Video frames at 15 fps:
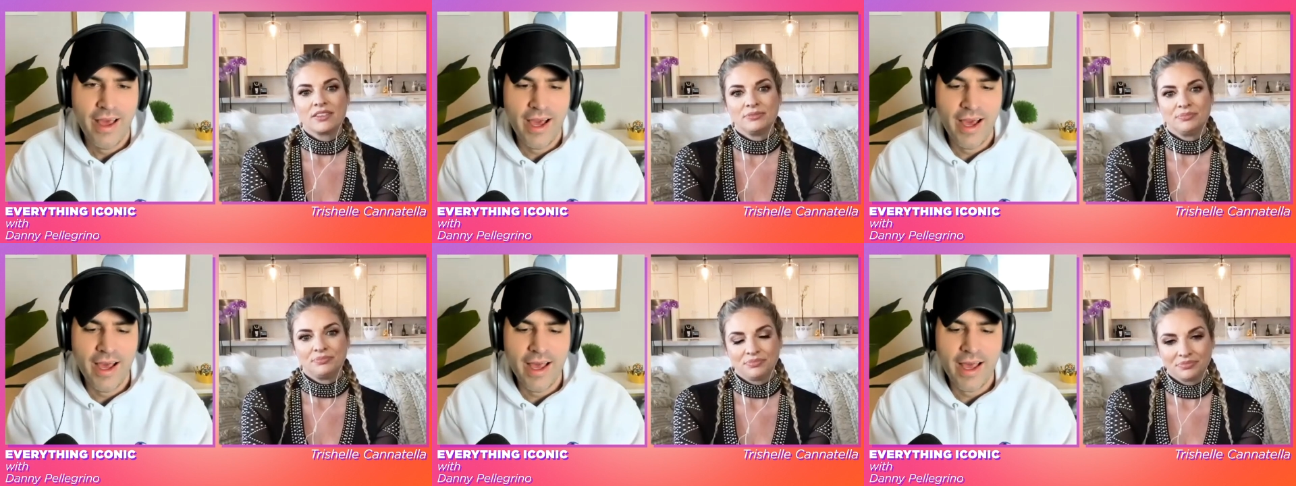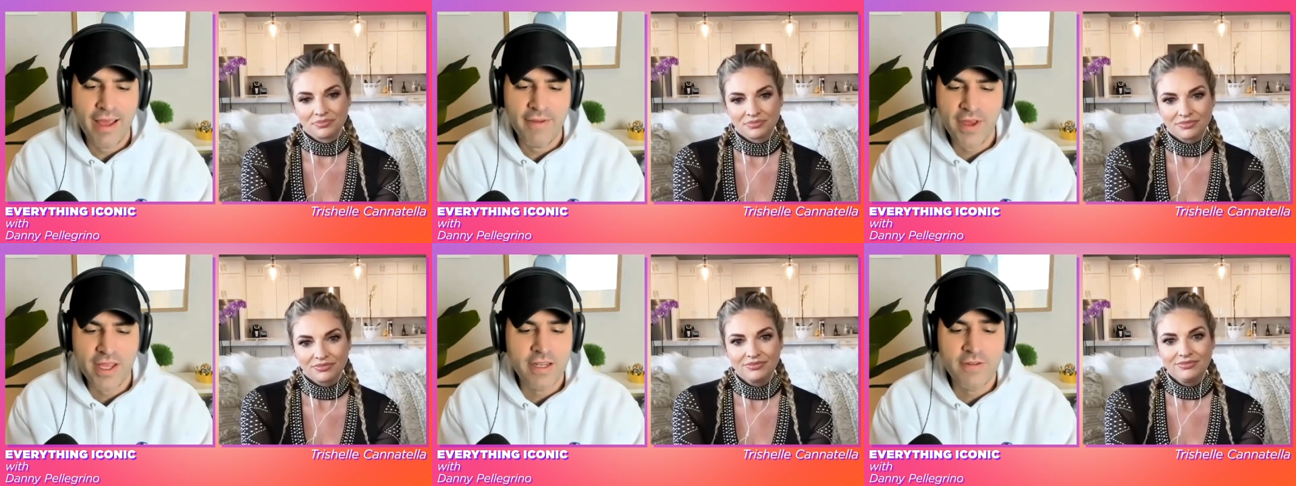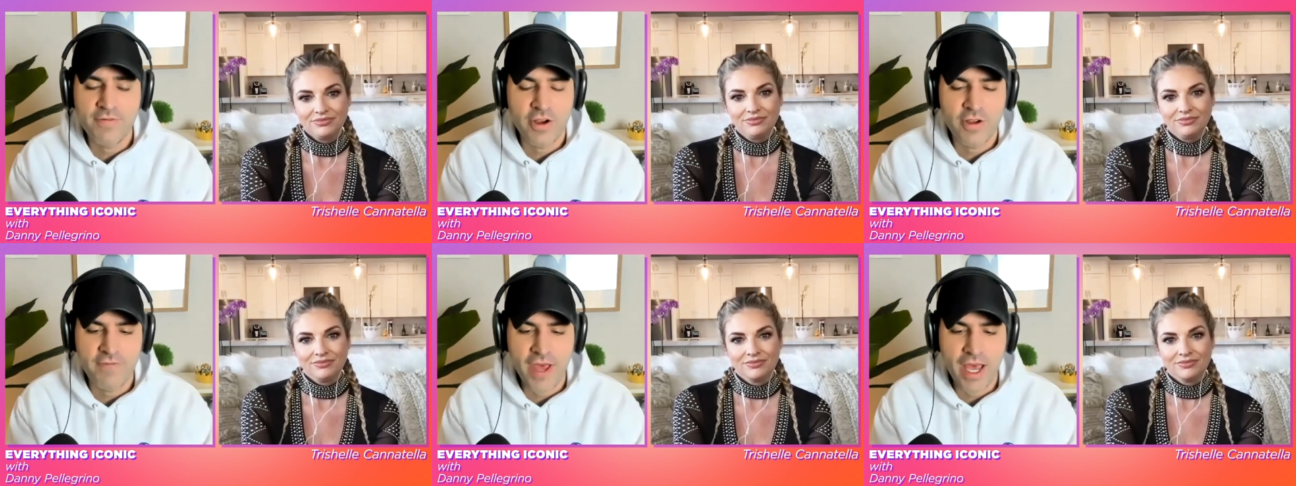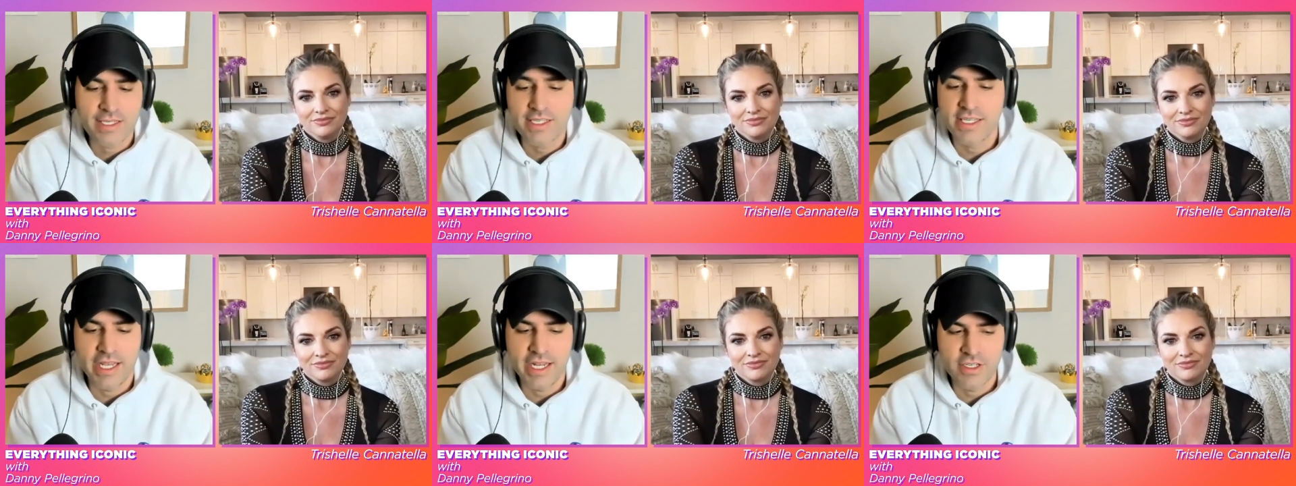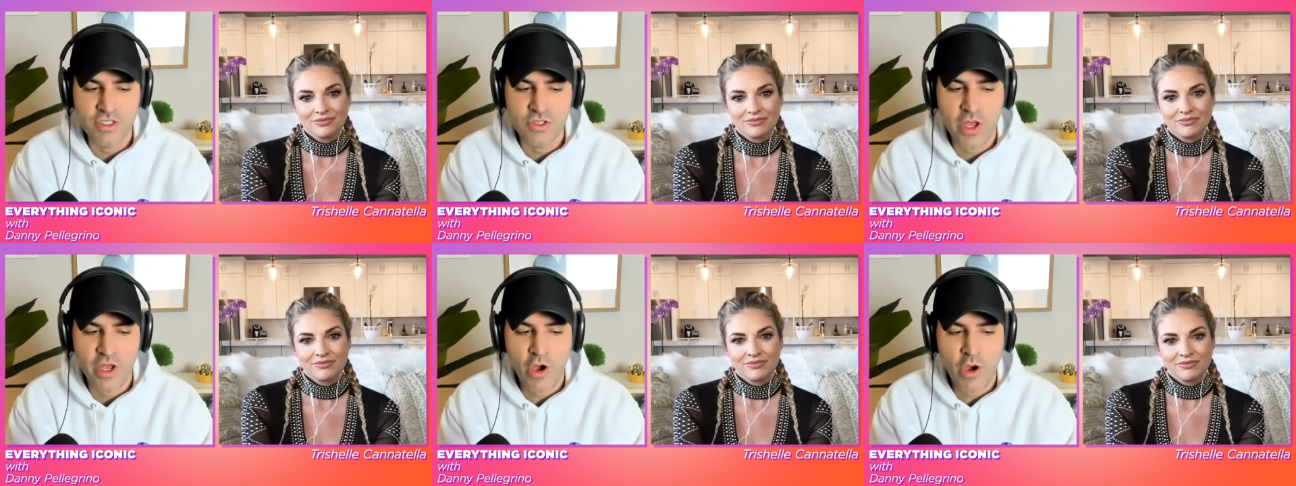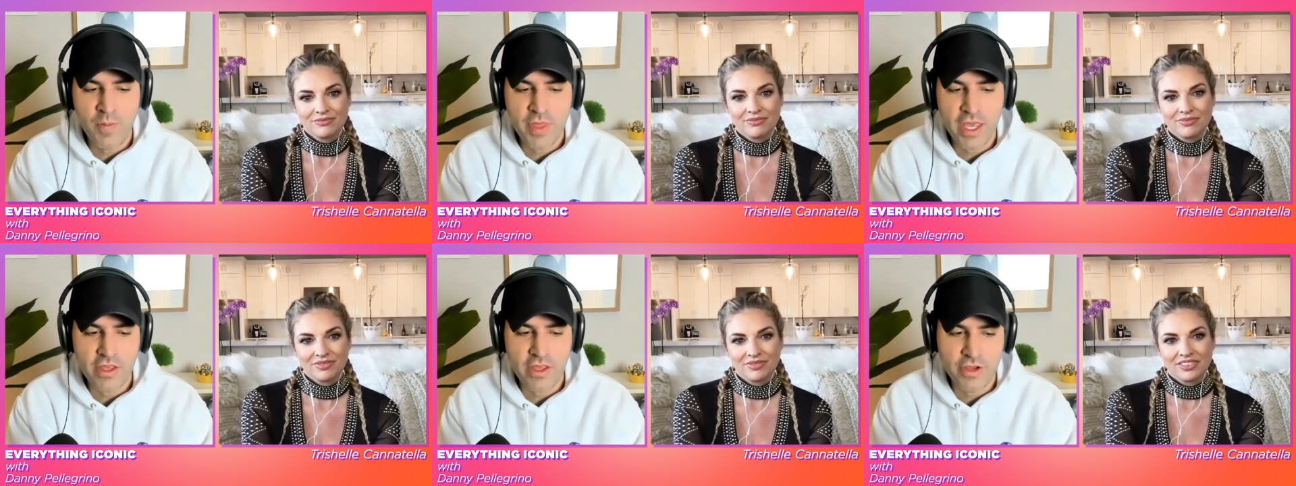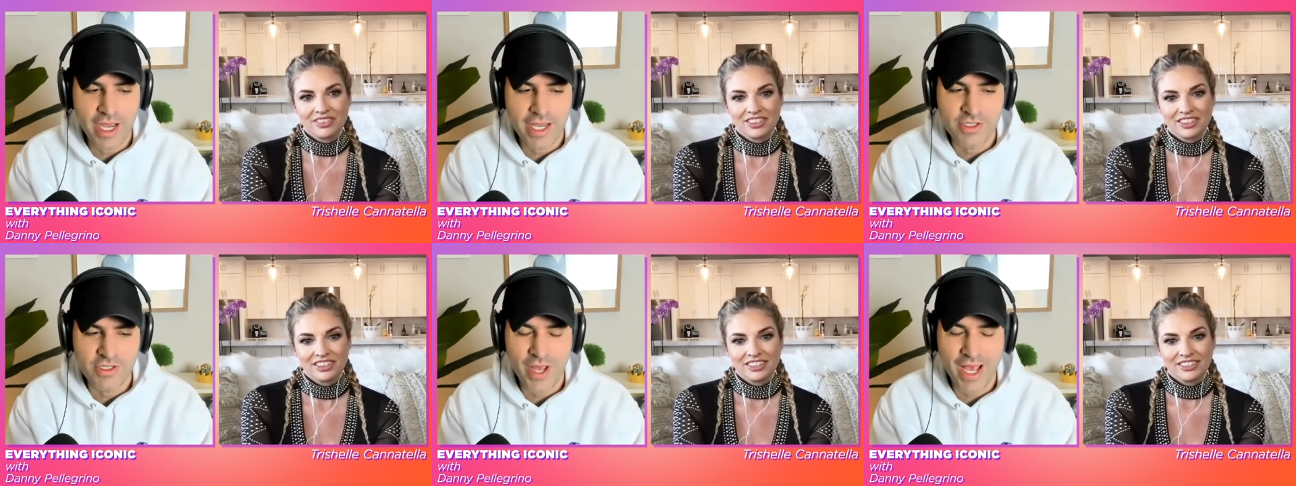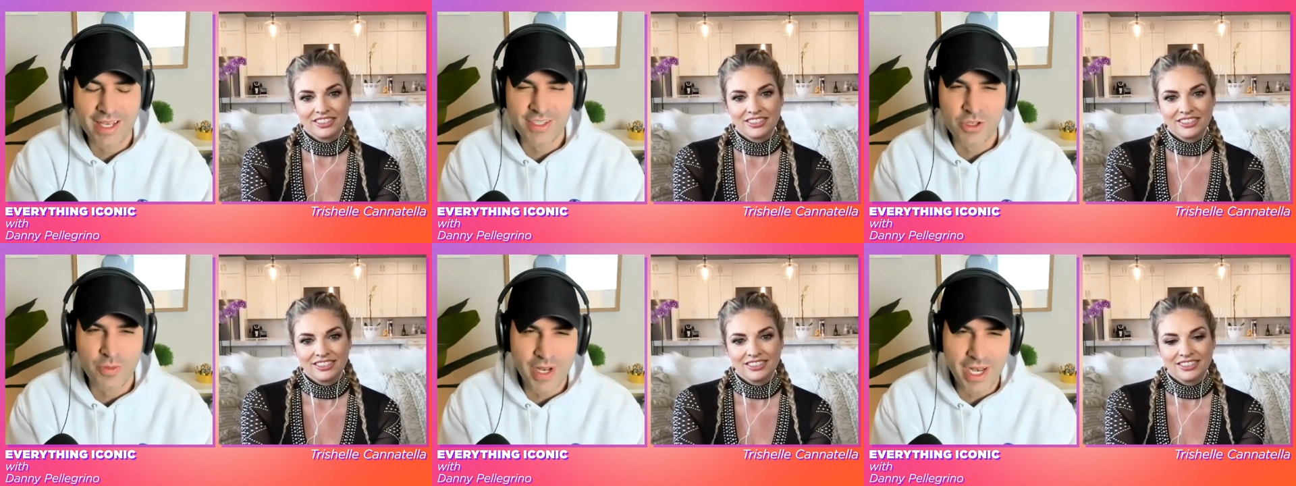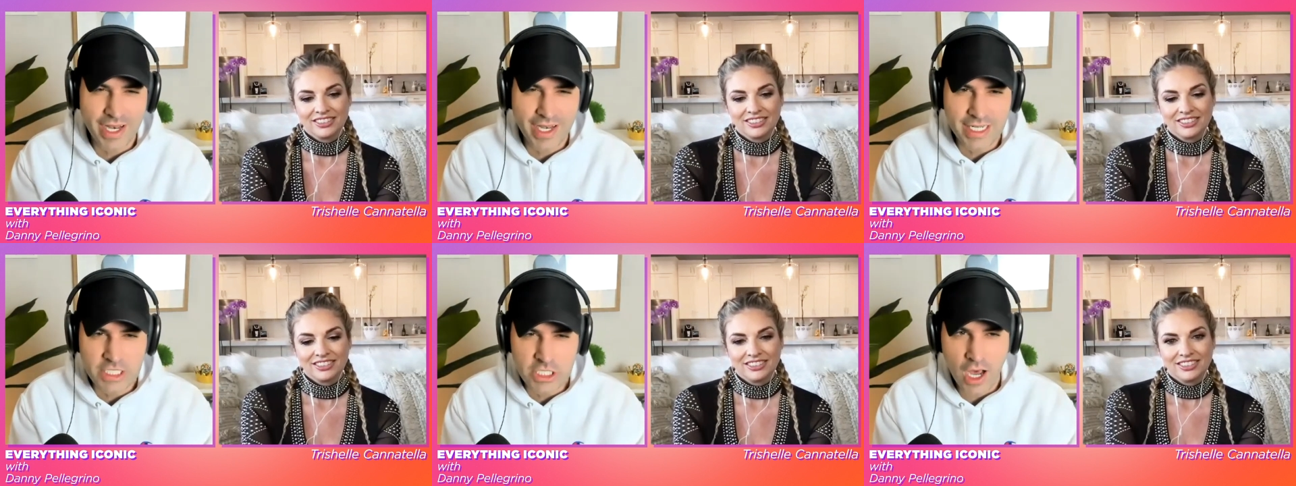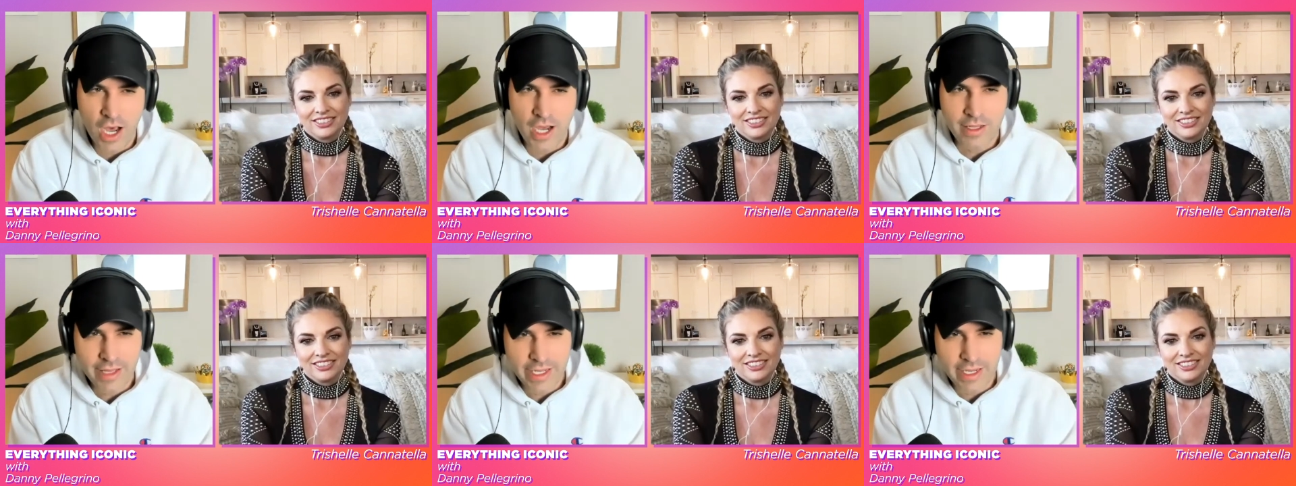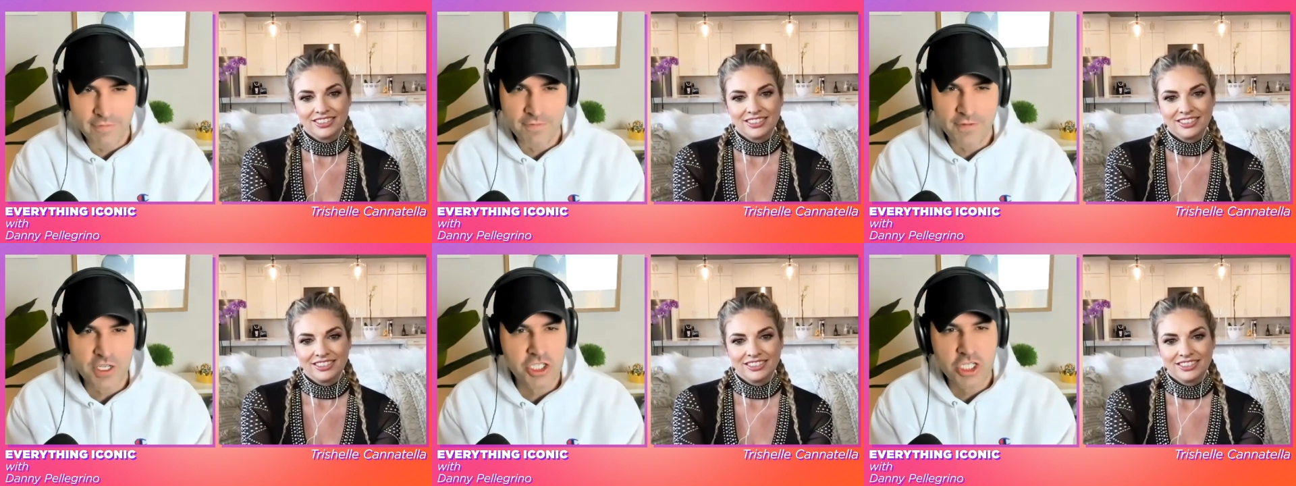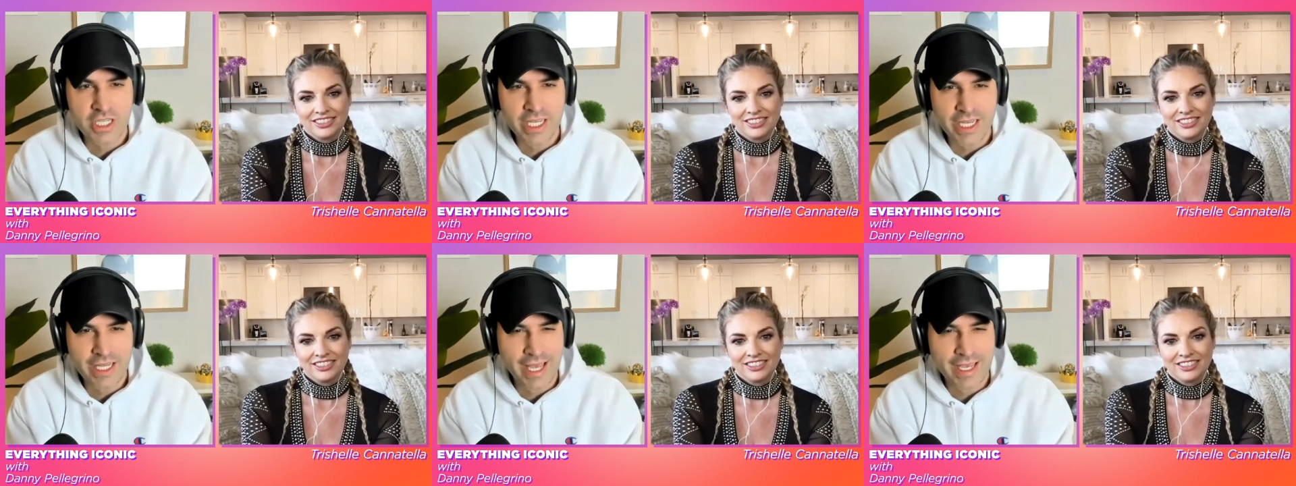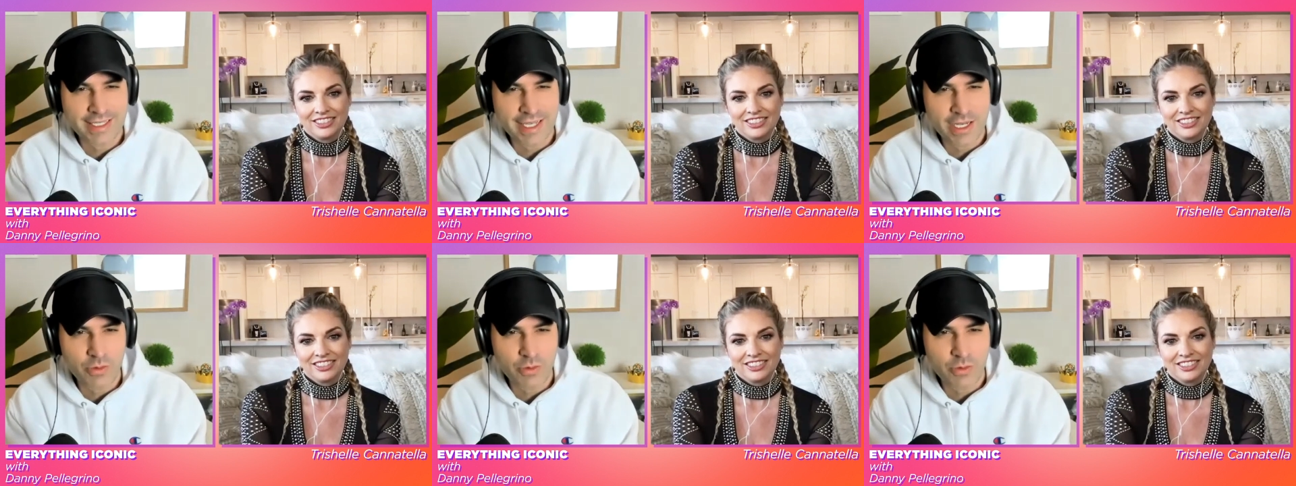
Speaker 1: uh, I find it very fascinating. So I hope that you guys do. Has there been any talk like officially? Has